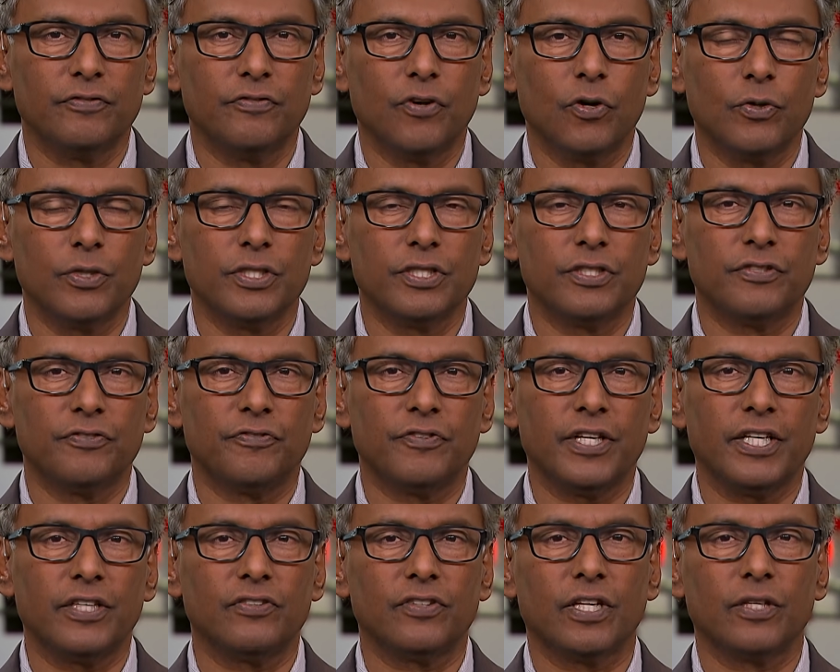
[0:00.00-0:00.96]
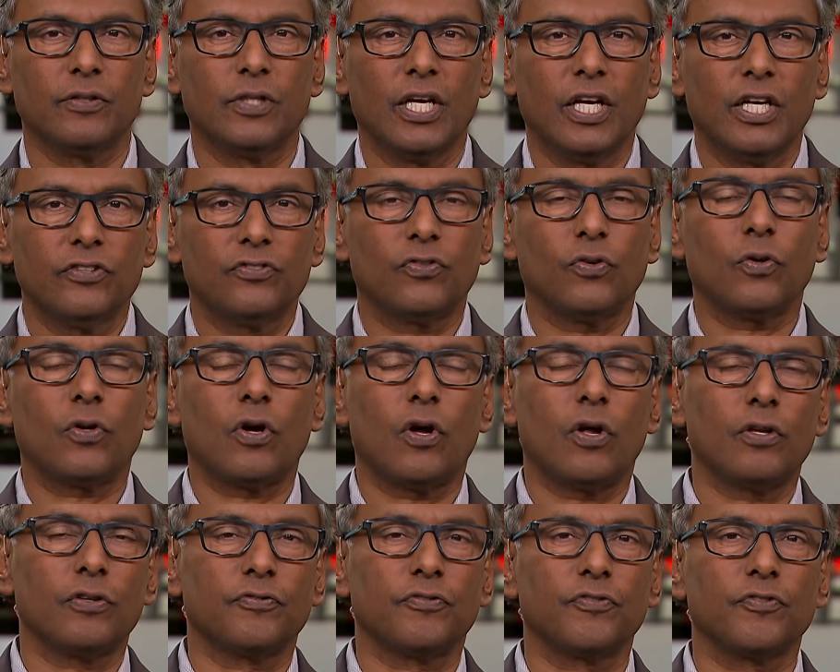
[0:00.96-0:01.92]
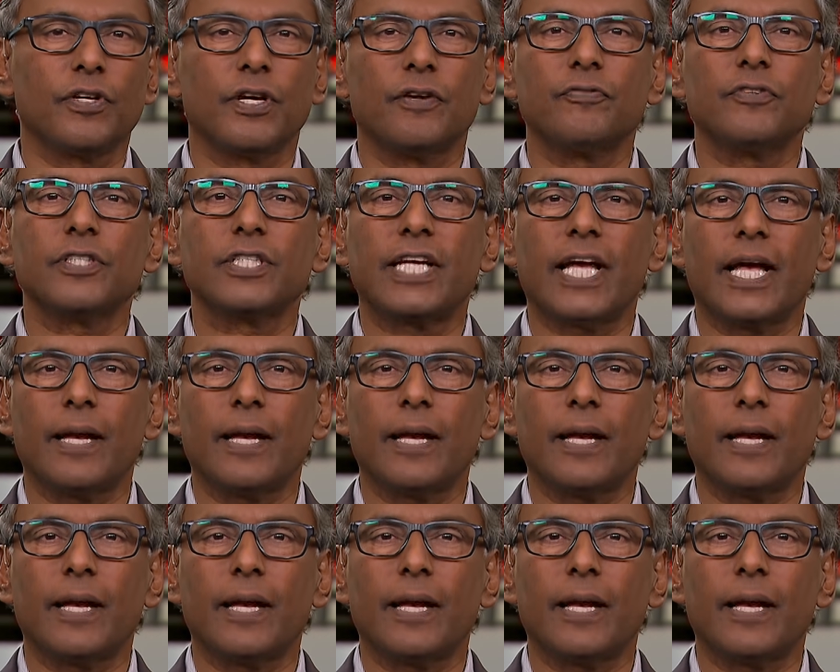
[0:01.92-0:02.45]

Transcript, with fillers: voted to phase out so-called forever